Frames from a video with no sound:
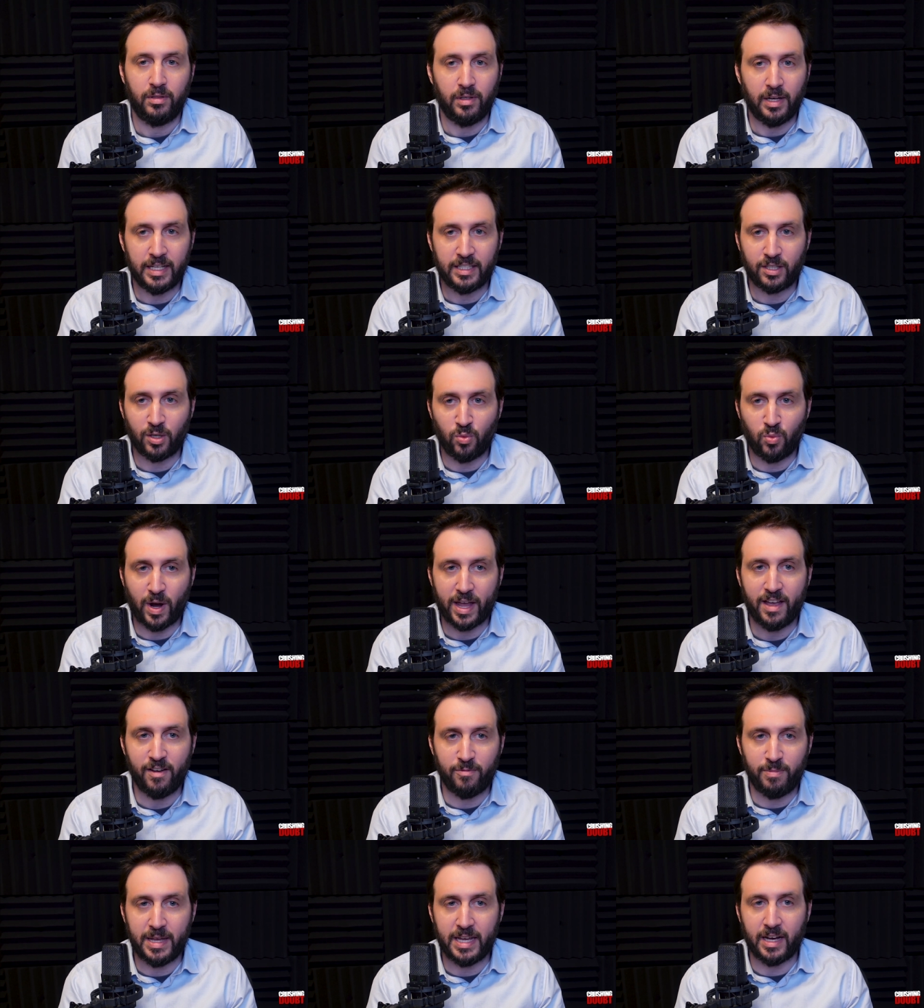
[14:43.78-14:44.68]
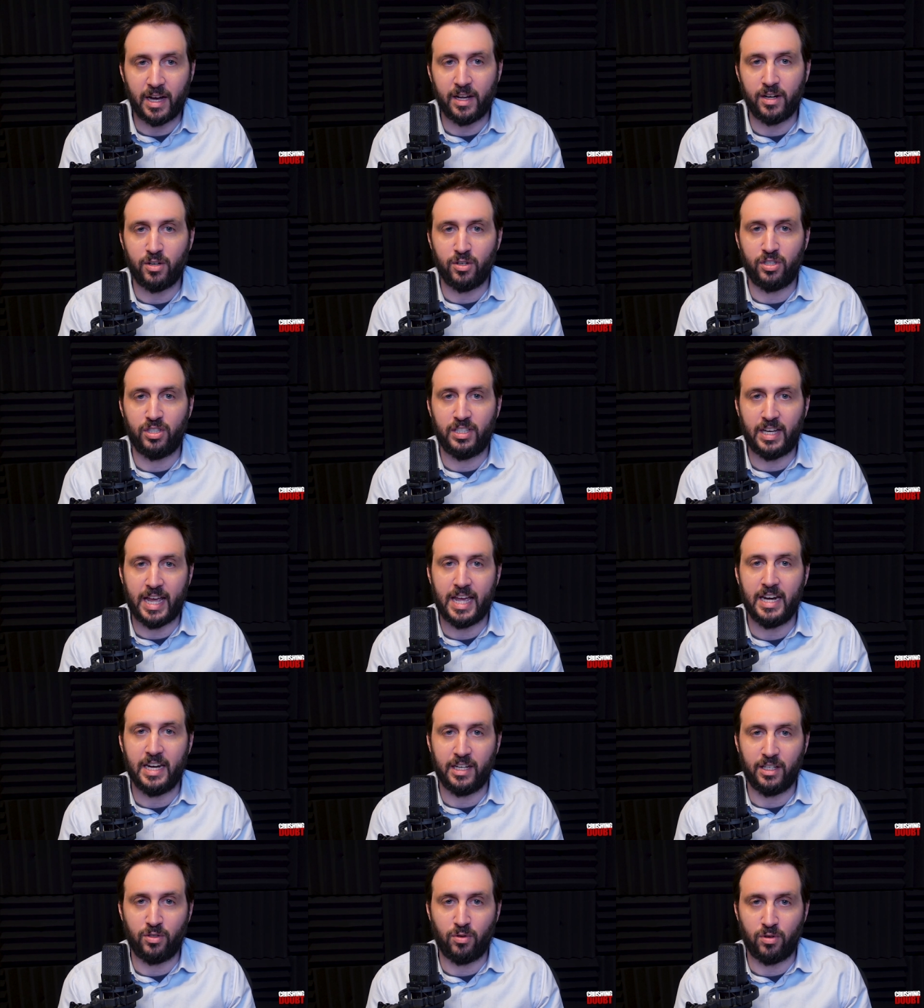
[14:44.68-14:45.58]
It's a way of being
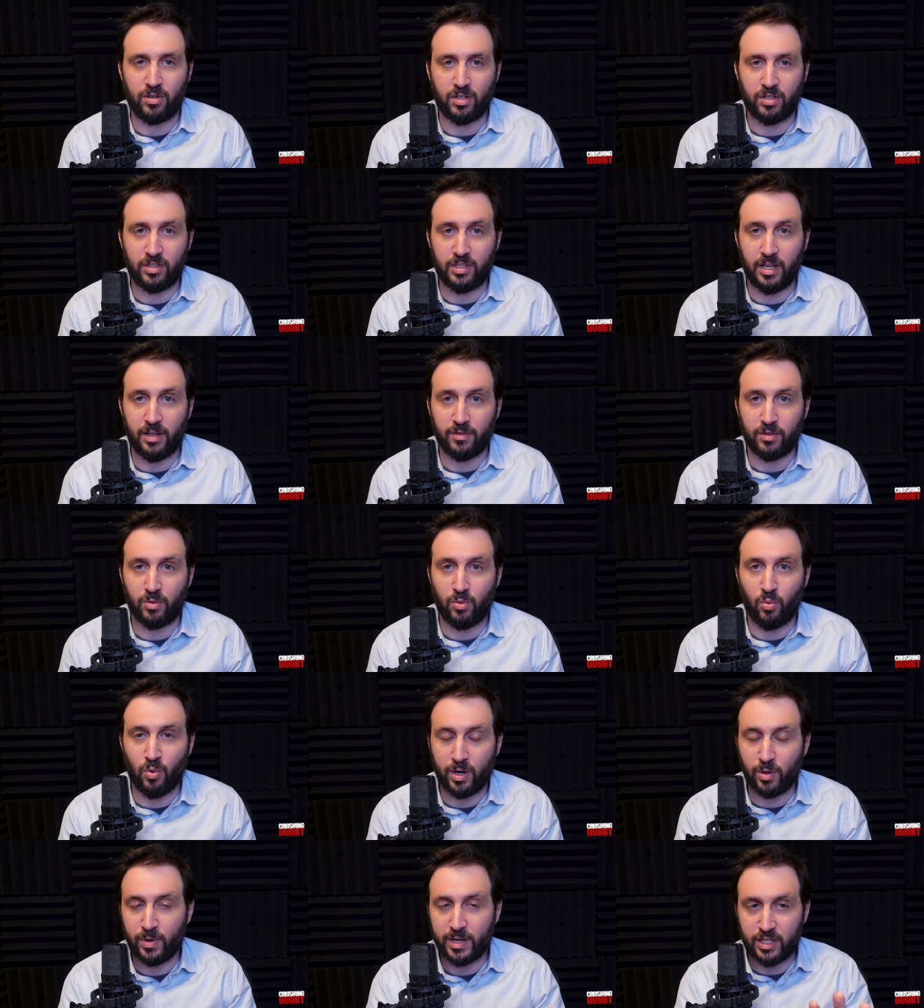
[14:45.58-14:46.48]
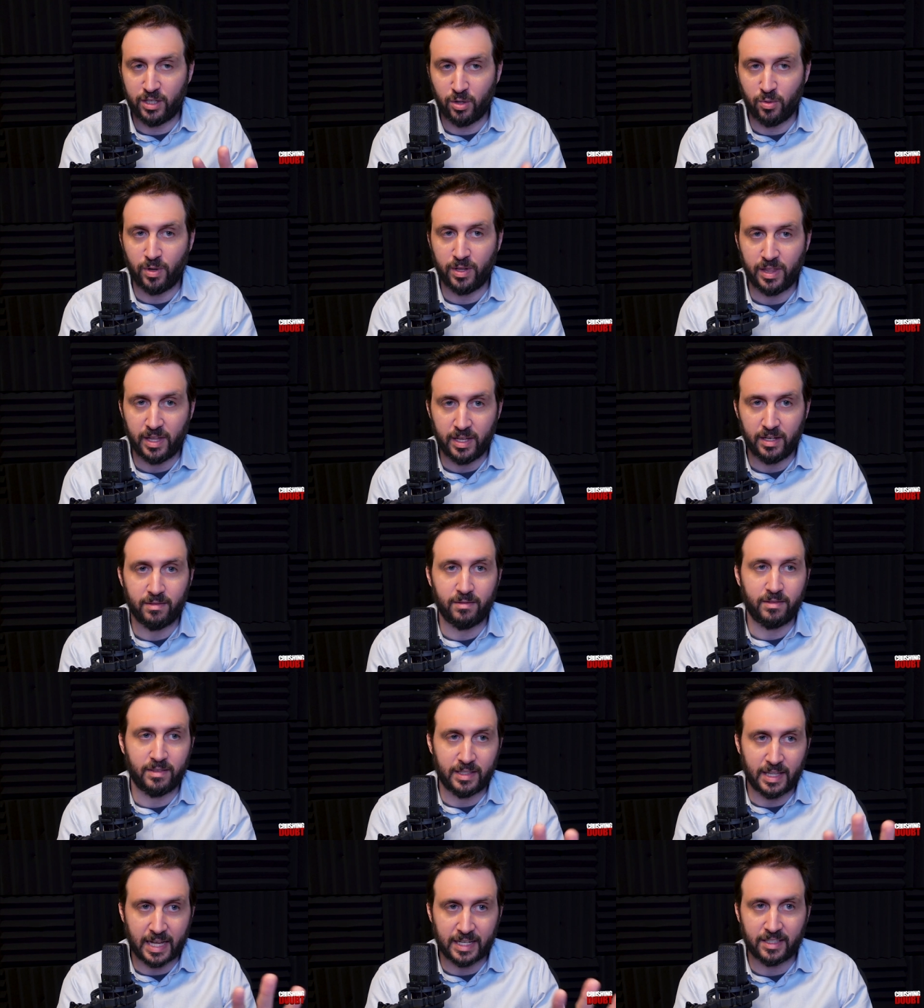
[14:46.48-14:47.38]
understanding towards ourselves. What do we do with it?
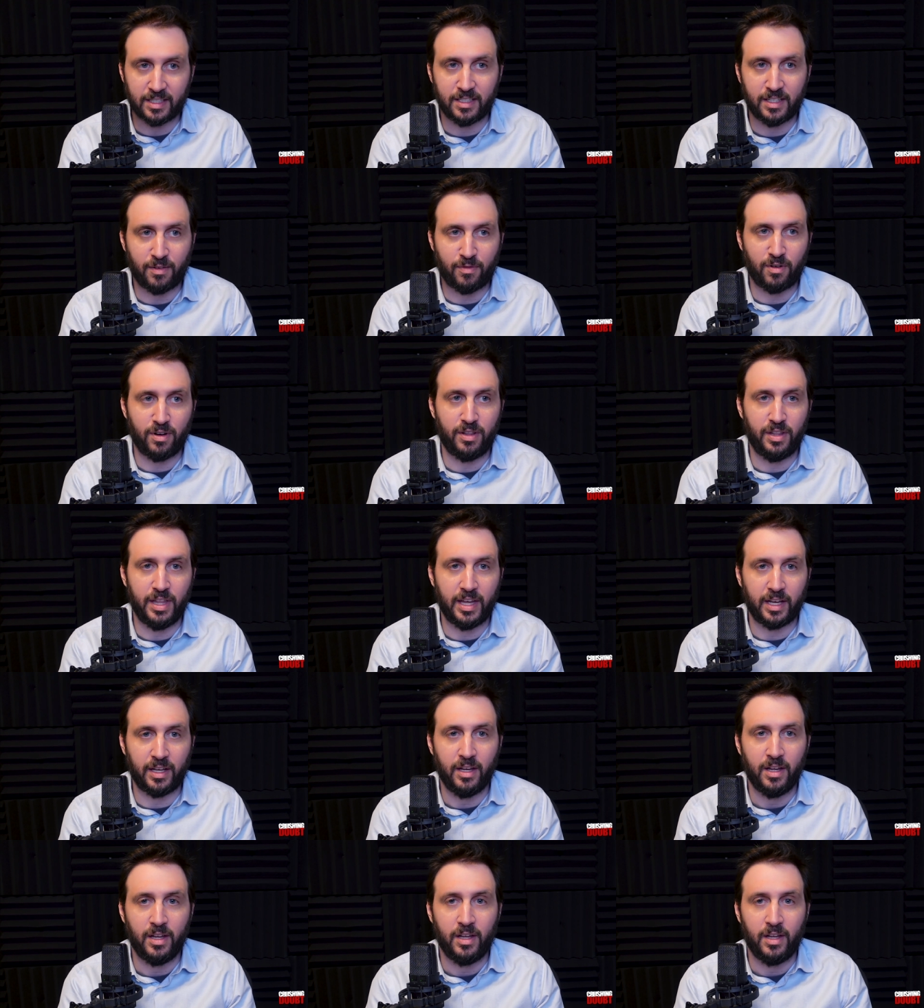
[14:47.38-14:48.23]
That's a different thing.